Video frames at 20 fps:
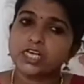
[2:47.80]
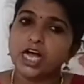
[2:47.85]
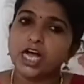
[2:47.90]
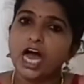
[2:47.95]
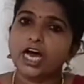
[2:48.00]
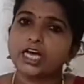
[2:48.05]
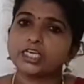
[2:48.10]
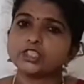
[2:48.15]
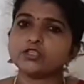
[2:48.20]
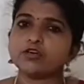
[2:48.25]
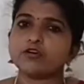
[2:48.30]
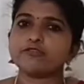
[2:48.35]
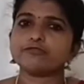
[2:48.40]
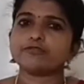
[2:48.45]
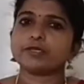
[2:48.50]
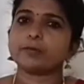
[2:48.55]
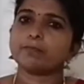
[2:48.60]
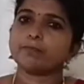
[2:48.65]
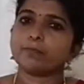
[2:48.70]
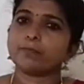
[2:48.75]
Charge
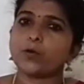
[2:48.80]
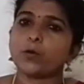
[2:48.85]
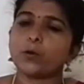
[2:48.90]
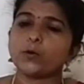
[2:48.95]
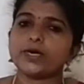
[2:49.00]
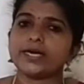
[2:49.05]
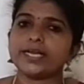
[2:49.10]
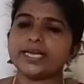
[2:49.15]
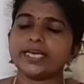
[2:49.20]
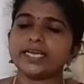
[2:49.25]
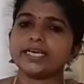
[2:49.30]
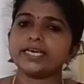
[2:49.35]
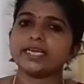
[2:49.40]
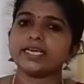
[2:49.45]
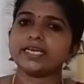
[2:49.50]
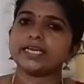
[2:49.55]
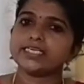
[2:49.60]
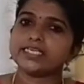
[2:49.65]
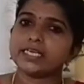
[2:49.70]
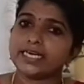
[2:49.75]
of the
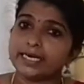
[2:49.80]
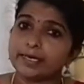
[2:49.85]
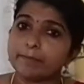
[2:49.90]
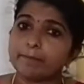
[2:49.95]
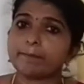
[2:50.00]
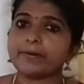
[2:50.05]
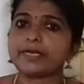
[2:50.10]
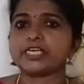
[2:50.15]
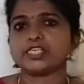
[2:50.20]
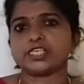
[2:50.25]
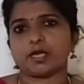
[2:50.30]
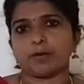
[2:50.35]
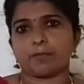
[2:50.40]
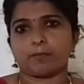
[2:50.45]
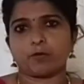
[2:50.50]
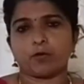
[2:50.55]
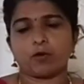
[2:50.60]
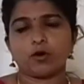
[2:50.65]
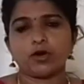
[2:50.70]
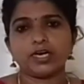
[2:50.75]
protein depends
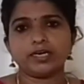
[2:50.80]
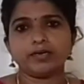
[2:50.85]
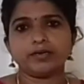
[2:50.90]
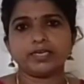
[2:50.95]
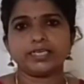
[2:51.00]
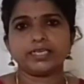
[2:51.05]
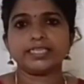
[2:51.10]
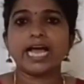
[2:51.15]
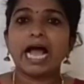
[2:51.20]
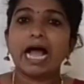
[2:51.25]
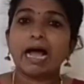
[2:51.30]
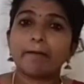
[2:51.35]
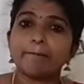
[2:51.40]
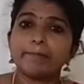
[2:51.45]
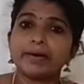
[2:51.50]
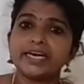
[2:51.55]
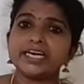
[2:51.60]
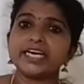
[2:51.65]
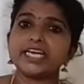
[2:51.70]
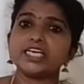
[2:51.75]
upon the
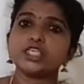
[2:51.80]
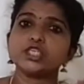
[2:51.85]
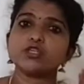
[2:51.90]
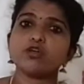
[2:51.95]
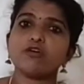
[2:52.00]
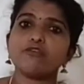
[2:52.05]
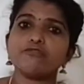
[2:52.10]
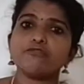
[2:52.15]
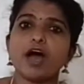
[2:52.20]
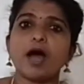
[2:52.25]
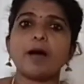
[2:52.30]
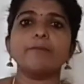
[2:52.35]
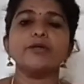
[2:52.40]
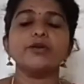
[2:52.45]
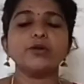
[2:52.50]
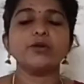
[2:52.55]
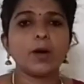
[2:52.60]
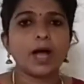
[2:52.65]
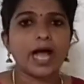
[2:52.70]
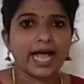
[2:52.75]
abundance of
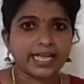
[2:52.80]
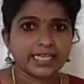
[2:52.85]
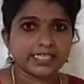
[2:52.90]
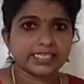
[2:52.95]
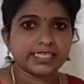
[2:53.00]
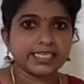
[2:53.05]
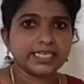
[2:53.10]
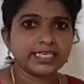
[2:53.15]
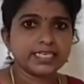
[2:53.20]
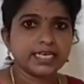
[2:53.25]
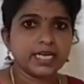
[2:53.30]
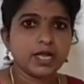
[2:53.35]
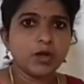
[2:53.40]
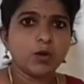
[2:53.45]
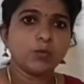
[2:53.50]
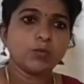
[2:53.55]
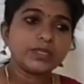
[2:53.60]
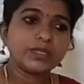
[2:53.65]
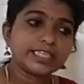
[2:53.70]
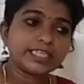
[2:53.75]
amino acid
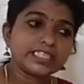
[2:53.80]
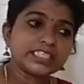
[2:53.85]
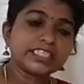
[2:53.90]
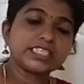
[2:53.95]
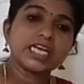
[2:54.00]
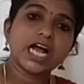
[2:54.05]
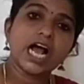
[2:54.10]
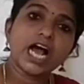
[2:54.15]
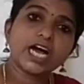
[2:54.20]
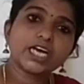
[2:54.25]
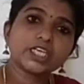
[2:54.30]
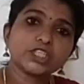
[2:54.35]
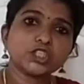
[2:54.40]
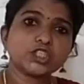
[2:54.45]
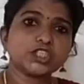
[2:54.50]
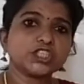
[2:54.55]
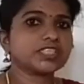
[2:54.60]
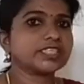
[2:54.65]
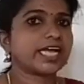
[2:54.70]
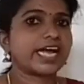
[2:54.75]
with
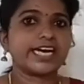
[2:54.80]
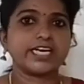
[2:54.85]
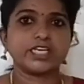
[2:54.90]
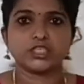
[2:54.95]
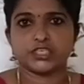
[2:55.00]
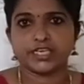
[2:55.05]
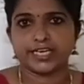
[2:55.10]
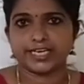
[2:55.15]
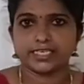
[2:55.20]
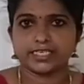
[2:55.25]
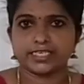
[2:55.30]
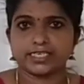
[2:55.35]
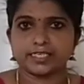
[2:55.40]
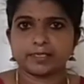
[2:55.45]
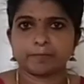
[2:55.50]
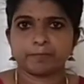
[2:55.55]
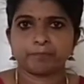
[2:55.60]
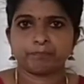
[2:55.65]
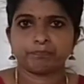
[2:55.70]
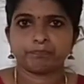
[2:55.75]
charged side
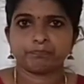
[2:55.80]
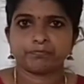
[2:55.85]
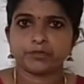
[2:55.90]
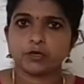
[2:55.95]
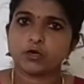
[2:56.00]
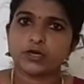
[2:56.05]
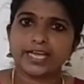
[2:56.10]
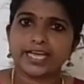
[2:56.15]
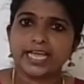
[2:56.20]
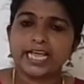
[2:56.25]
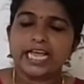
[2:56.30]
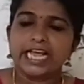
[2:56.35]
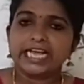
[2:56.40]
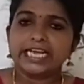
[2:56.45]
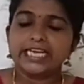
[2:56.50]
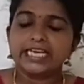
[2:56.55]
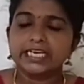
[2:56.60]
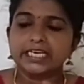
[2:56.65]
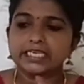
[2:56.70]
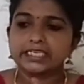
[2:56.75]
chains.
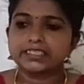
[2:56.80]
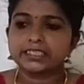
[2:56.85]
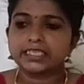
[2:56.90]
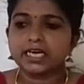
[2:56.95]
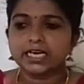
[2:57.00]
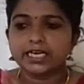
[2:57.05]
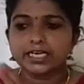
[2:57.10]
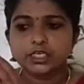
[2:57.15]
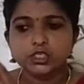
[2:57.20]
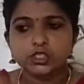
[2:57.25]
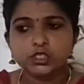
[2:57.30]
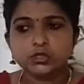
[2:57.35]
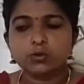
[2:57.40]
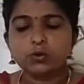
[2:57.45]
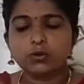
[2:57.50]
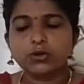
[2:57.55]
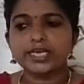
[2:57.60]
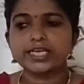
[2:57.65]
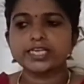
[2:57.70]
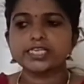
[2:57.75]
Okay, here the
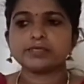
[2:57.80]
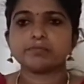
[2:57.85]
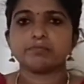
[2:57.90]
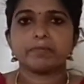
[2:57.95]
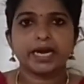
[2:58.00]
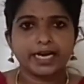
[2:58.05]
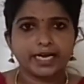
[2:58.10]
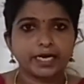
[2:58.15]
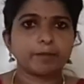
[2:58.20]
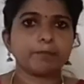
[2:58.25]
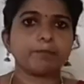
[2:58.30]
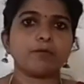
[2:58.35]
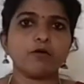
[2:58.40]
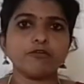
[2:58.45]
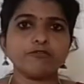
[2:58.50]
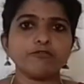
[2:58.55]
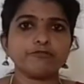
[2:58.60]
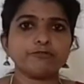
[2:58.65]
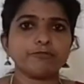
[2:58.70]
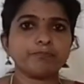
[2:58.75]
histone is made up
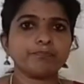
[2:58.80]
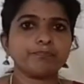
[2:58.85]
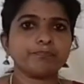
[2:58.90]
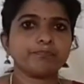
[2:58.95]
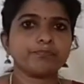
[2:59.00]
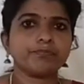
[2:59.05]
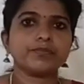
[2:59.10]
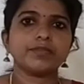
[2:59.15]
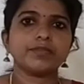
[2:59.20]
of